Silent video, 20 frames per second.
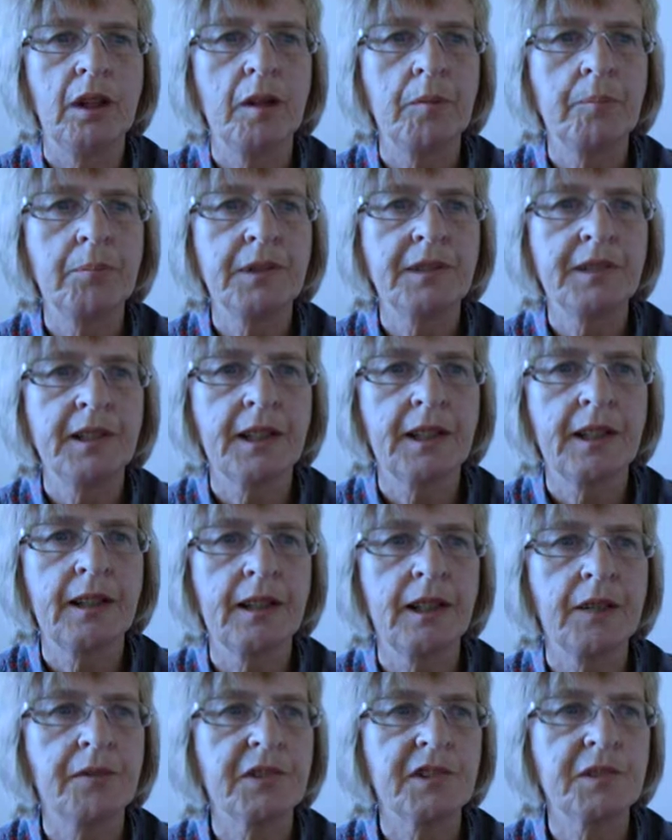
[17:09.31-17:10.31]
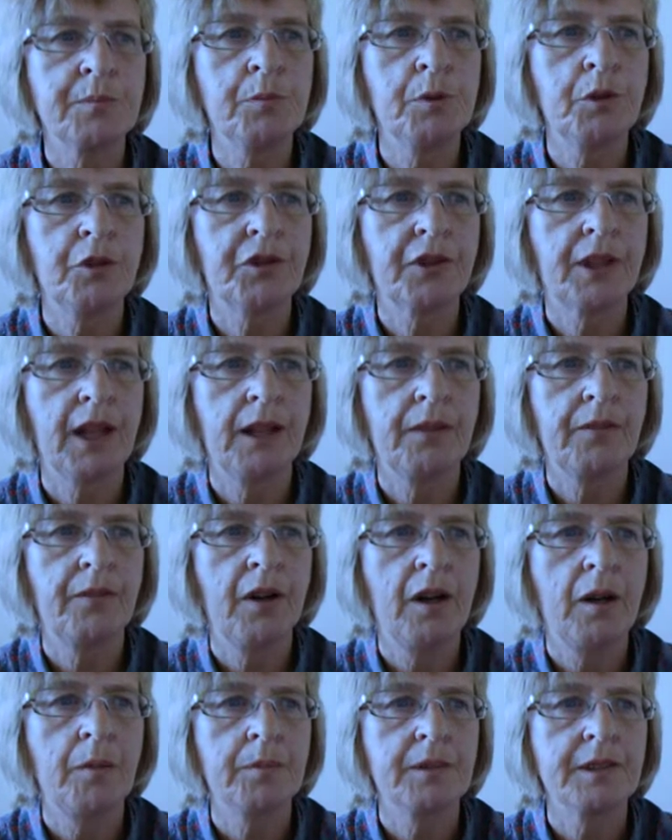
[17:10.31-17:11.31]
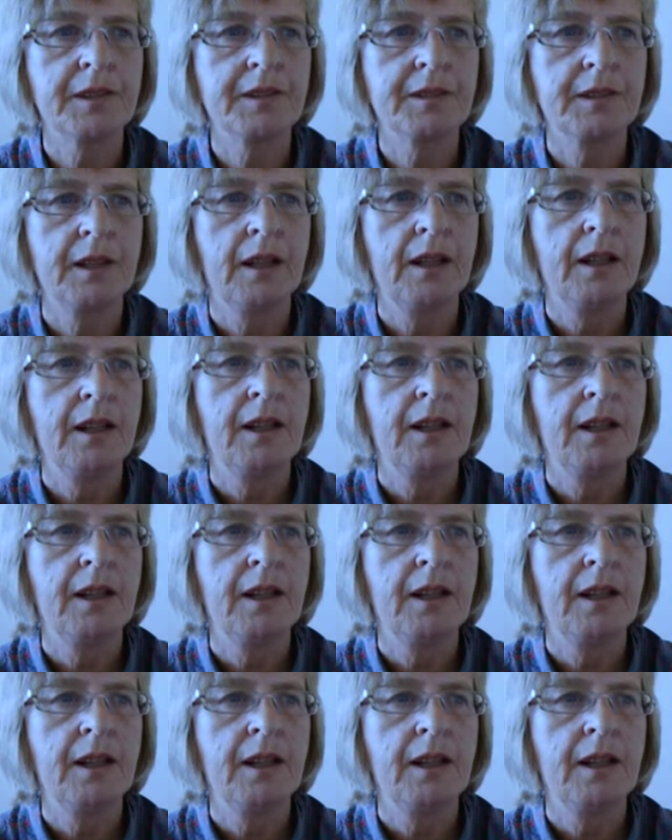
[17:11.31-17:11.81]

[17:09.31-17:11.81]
and particularly for small-scale farmers,